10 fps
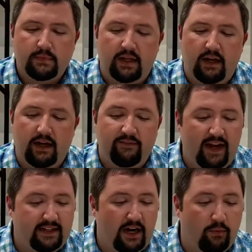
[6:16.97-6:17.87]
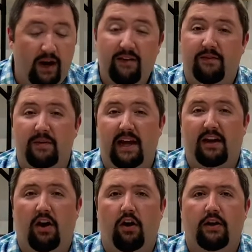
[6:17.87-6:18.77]
uh, in fact, I ran from
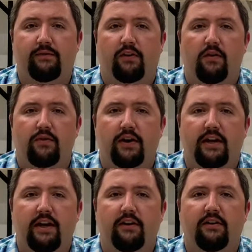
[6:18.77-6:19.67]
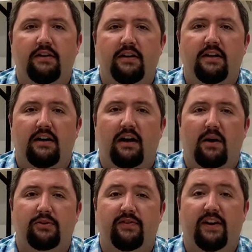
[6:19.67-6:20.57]
that calling for over a year. Uh, I
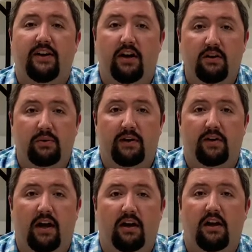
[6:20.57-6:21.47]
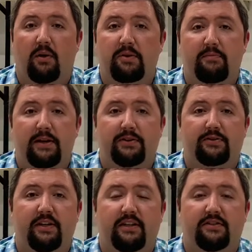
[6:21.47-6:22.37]
was very young whenever God called me in the
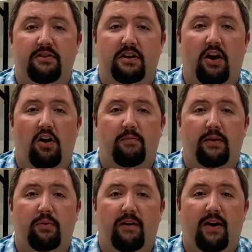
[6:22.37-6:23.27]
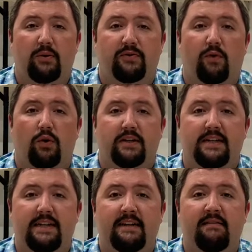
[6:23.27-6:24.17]
ministry. He started calling me whenever I was
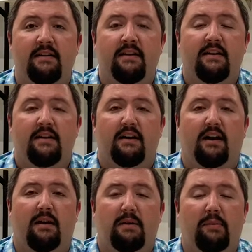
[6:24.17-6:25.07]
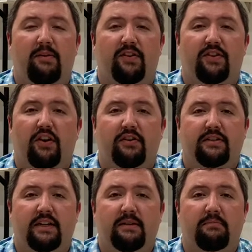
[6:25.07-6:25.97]
14, uh, maybe even
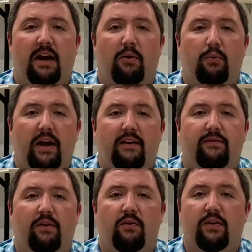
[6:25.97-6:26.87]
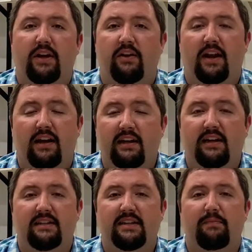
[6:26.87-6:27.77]
13, but I ran for over a year, and I didn't
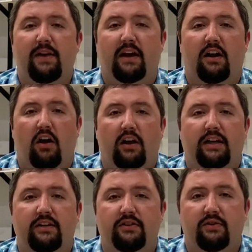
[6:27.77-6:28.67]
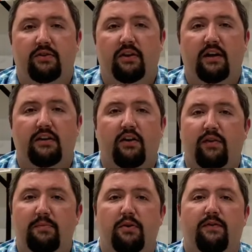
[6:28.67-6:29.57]
accept that calling until uh,
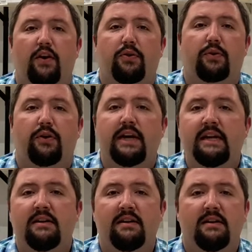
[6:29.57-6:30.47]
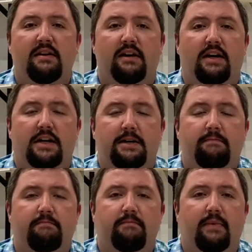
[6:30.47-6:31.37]
November of 03
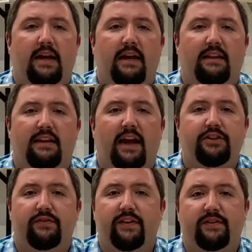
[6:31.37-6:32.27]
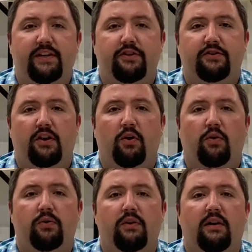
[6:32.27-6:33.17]
um, at the age of 15 years
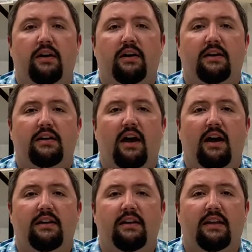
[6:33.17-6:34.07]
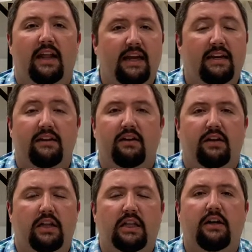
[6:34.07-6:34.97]
old, uh, God laid
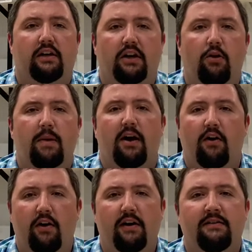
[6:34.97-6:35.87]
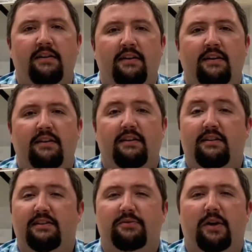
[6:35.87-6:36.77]
it clearly on my heart that
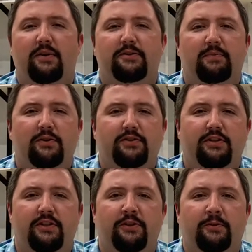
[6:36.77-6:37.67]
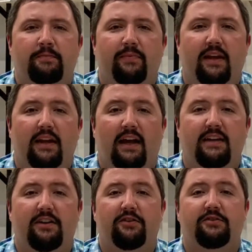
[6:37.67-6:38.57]
this is what I was supposed to do, and I
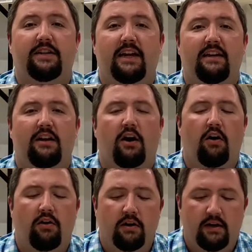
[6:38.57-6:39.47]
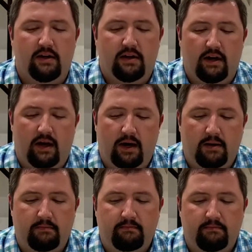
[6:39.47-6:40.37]
didn't understand it all.
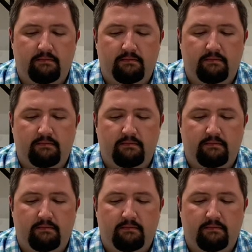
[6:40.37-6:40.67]
Um,